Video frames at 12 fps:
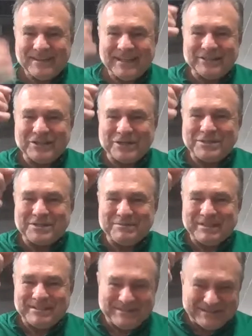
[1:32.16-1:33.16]
He just
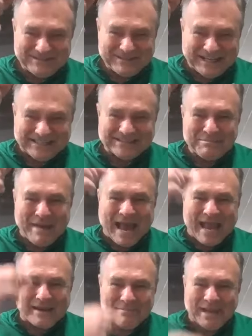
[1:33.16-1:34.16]
hits the
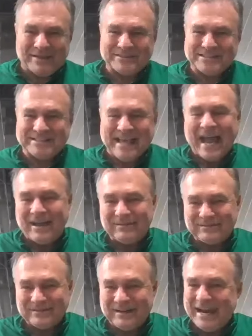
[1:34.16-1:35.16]
back and bounces out,
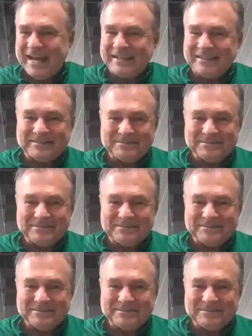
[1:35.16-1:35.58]
right?